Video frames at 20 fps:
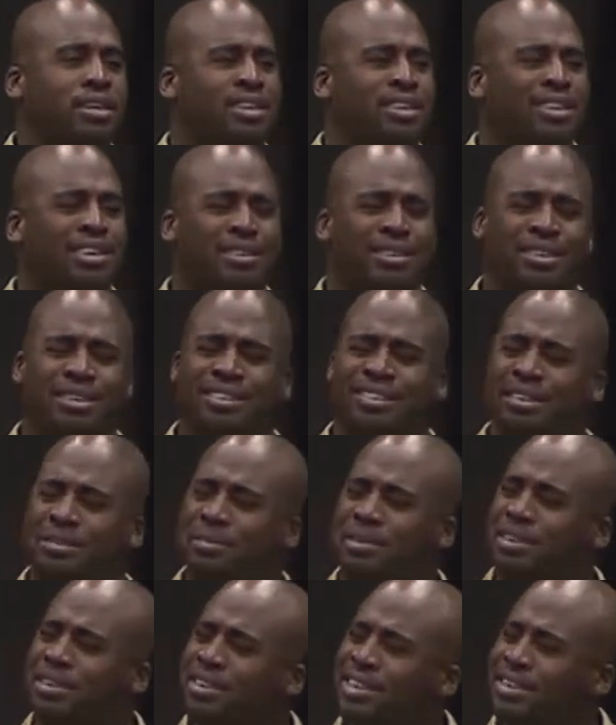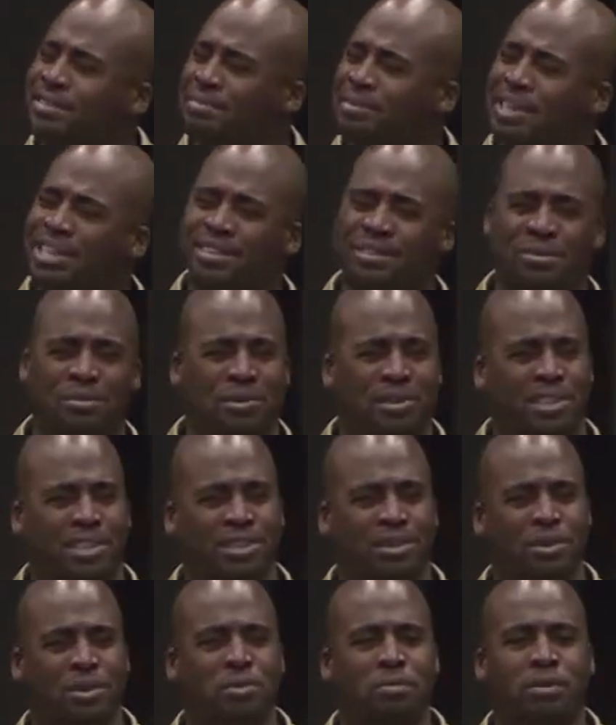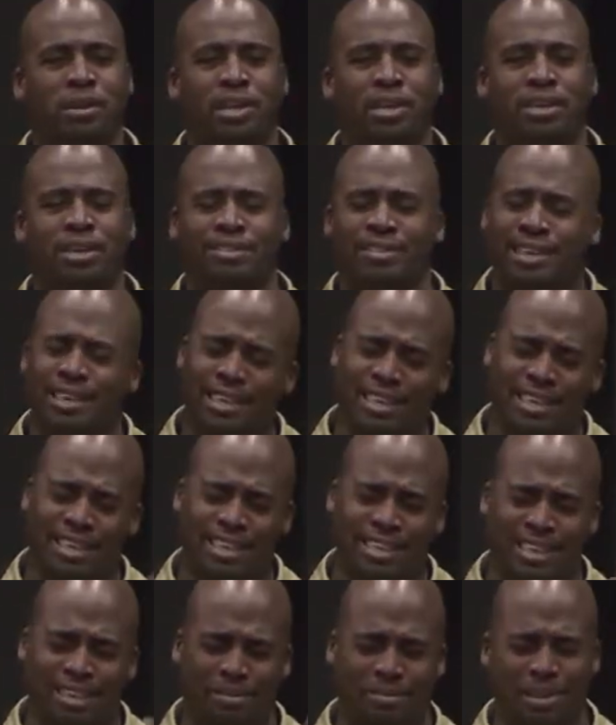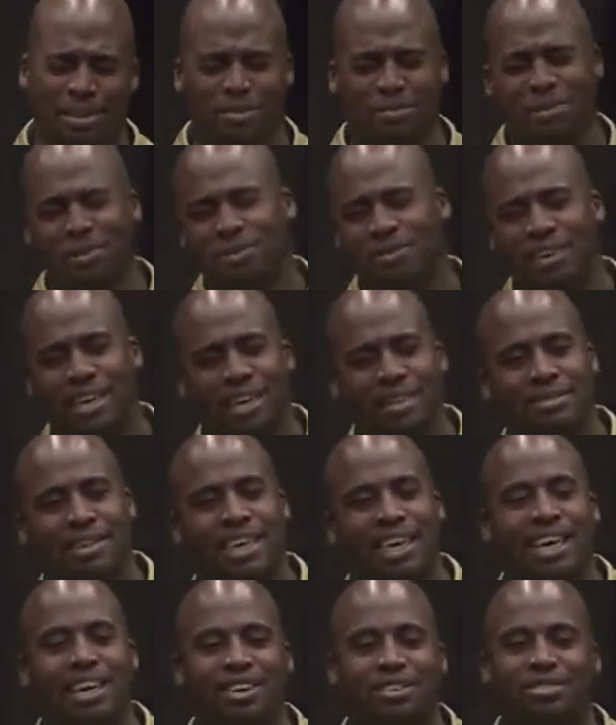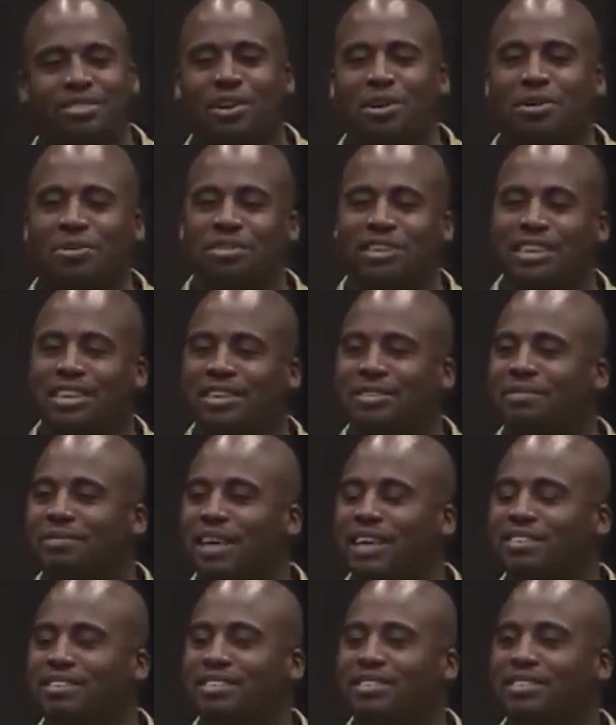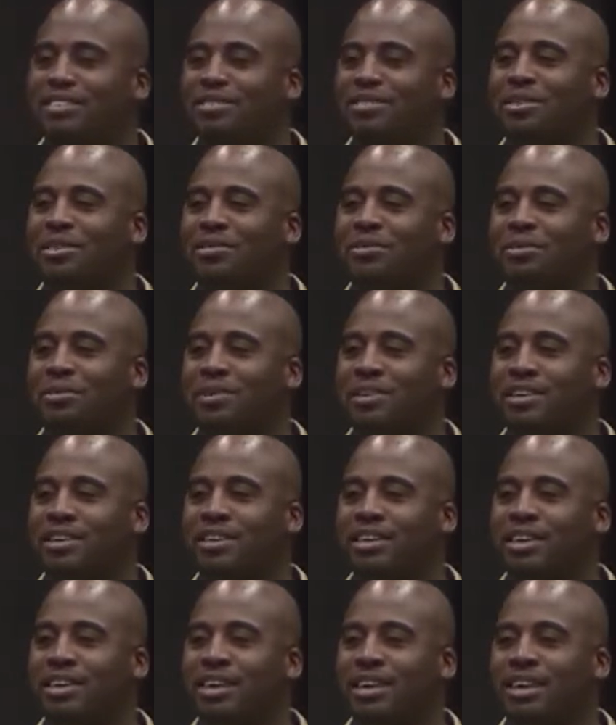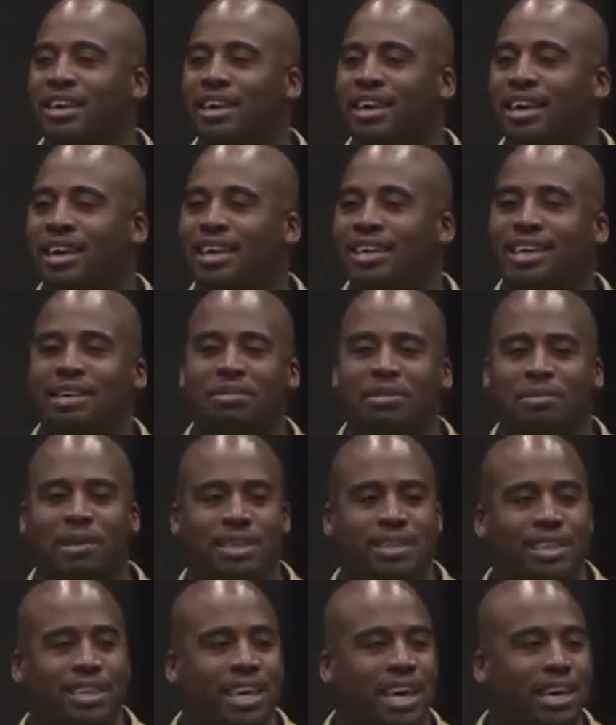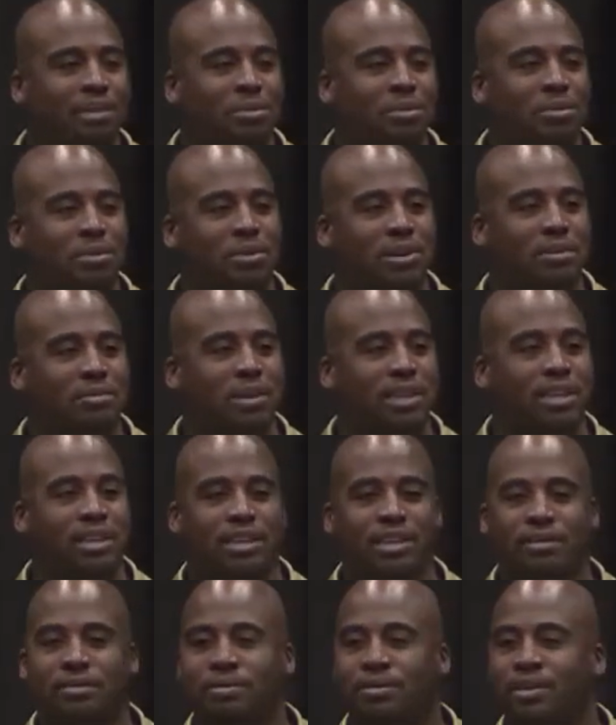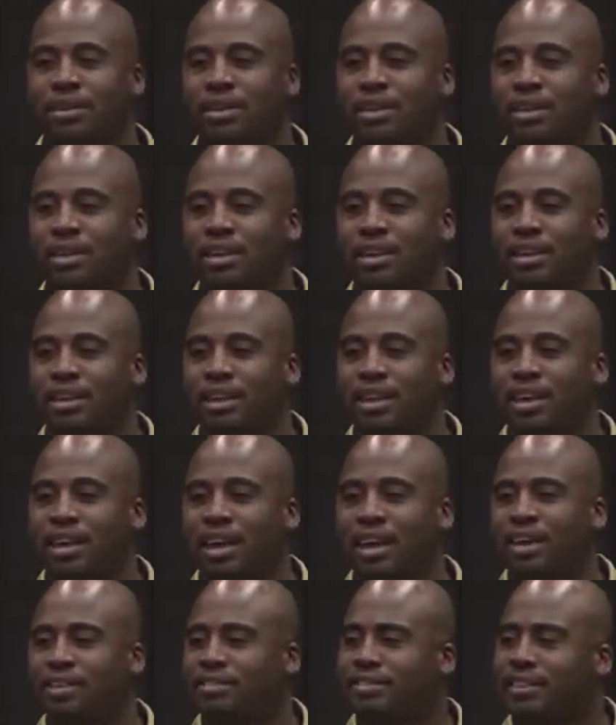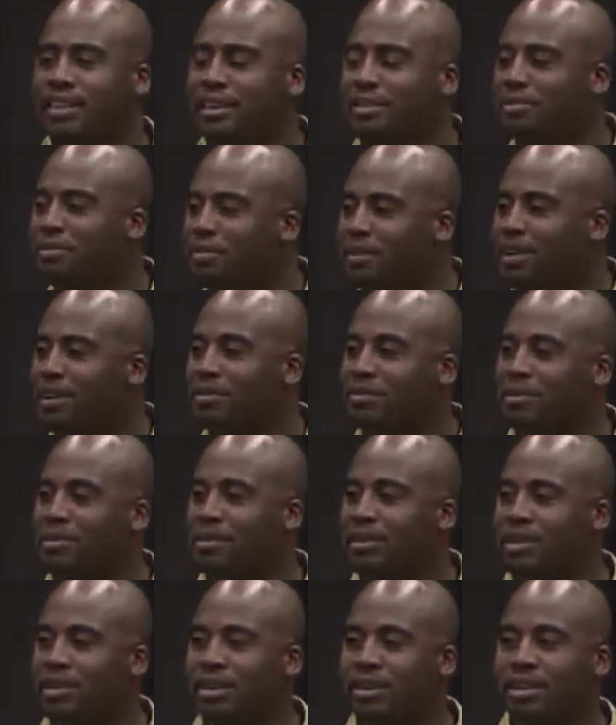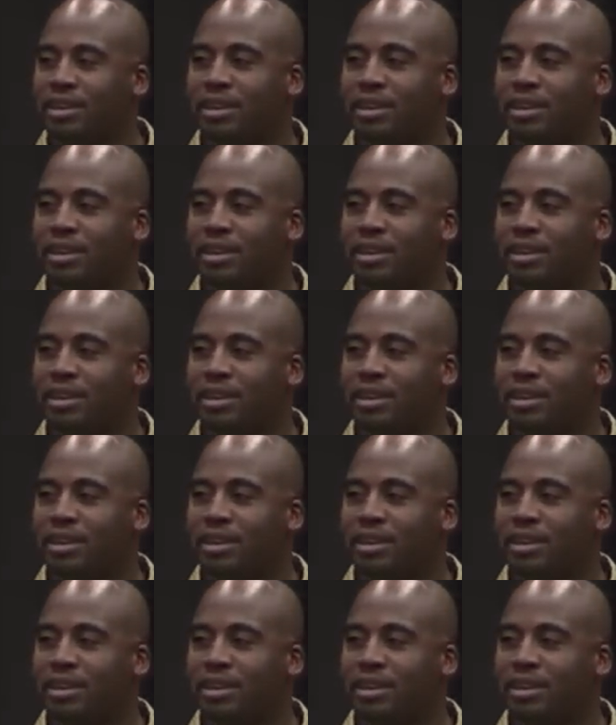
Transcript: They looked at me, they're like, Man, you really know Brian? I said, Yeah, yeah, yeah. I met him a few times at air shows and conventions and so forth. Never met the guy before in my life. His team fell for it.